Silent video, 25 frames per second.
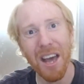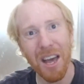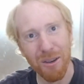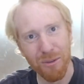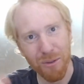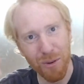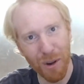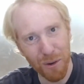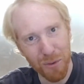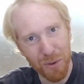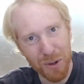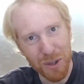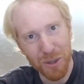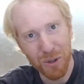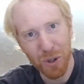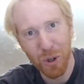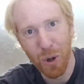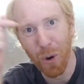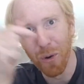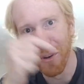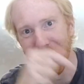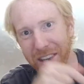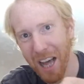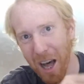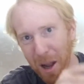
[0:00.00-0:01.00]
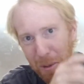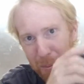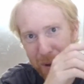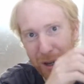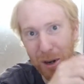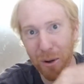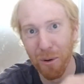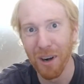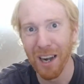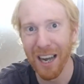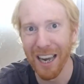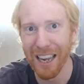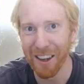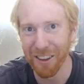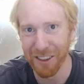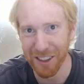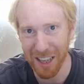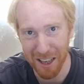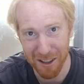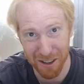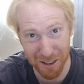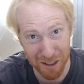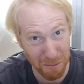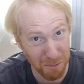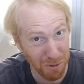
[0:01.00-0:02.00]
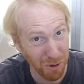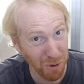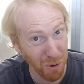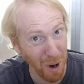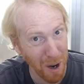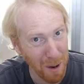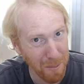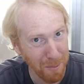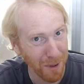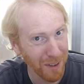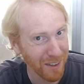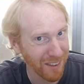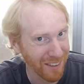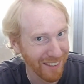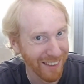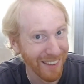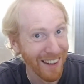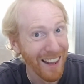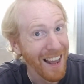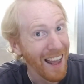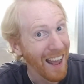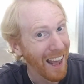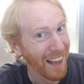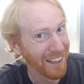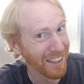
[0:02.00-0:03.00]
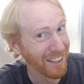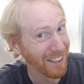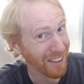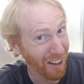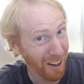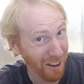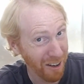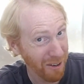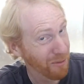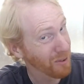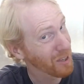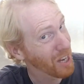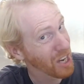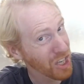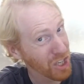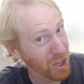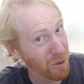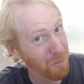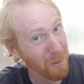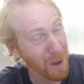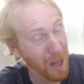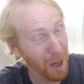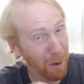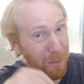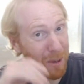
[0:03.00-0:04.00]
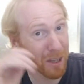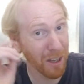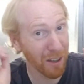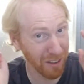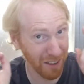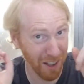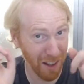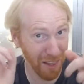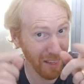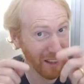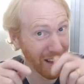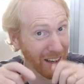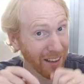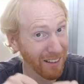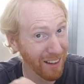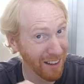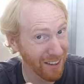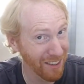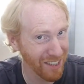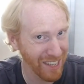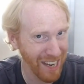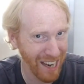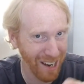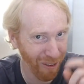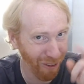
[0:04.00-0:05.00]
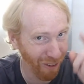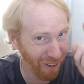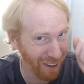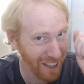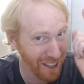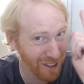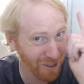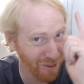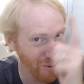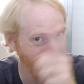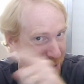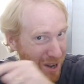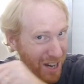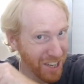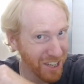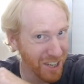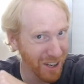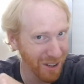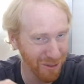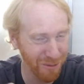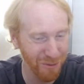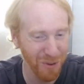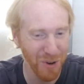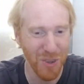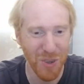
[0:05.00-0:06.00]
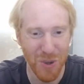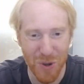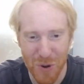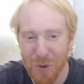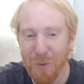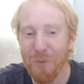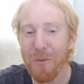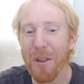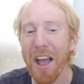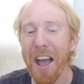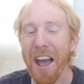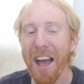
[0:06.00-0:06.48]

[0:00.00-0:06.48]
feel free to go down below, click on that subscribe button and the notification bell, because I think this channel is really just for you.